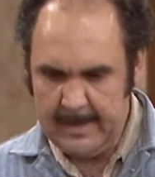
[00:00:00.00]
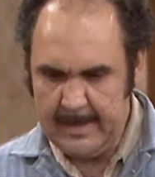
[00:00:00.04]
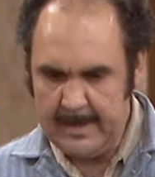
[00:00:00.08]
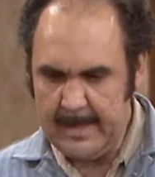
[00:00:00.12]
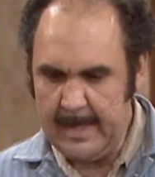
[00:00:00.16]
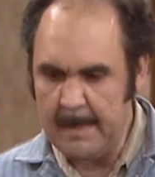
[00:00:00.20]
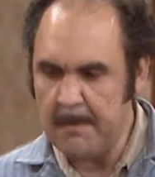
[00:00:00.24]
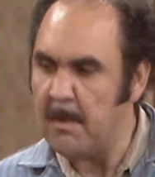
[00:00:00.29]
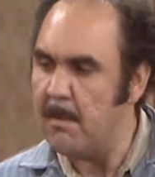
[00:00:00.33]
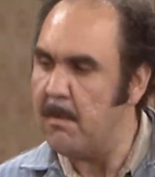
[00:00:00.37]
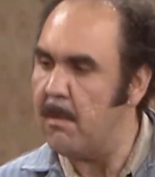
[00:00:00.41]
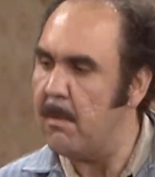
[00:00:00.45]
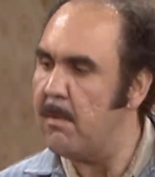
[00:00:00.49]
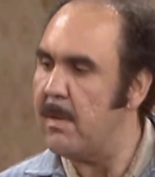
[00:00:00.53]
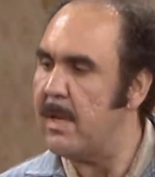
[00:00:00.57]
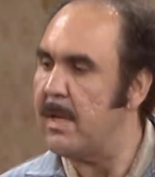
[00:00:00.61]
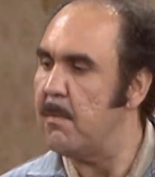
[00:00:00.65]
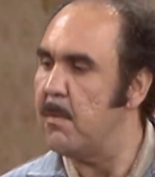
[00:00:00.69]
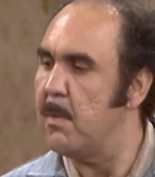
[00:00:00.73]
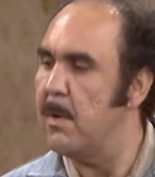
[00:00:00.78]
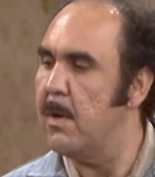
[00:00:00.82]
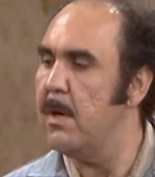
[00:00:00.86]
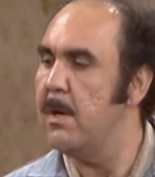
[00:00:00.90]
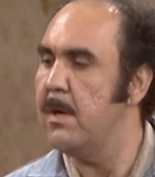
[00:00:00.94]
Them are only
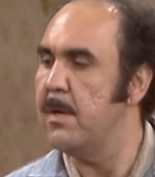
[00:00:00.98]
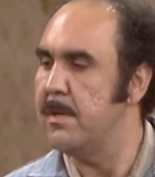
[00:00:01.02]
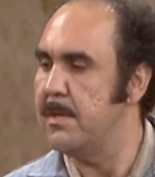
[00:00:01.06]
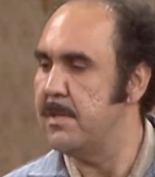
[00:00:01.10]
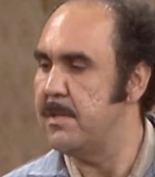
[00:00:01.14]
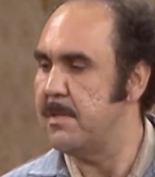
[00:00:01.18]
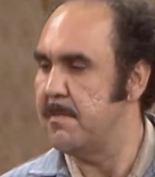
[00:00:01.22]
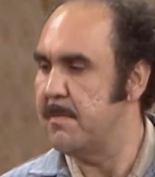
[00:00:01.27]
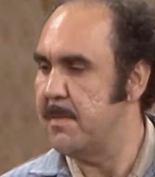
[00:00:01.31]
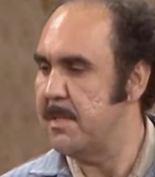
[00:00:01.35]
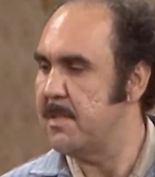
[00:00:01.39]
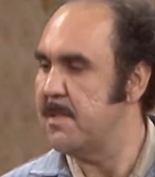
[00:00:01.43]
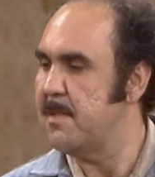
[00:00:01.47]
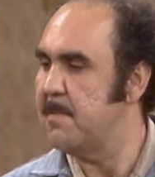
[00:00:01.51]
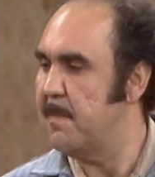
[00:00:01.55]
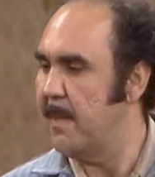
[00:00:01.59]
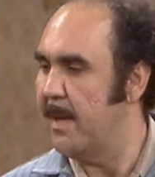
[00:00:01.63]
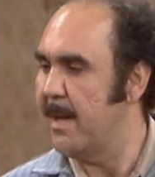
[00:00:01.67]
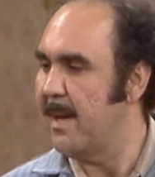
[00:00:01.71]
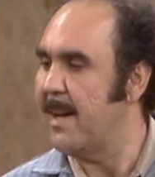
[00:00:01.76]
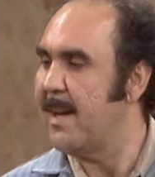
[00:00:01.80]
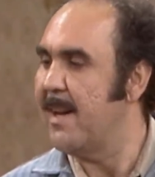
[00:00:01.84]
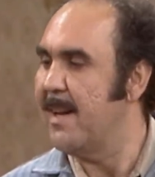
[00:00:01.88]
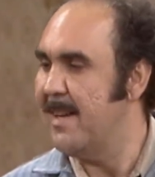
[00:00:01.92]
words, Mrs.
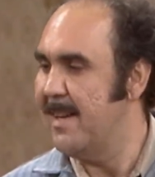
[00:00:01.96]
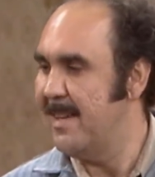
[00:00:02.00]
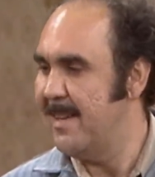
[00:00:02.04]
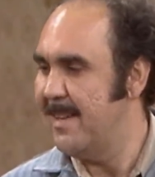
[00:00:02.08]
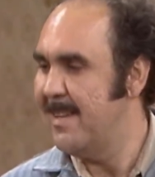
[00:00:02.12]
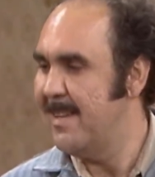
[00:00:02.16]
Bunker.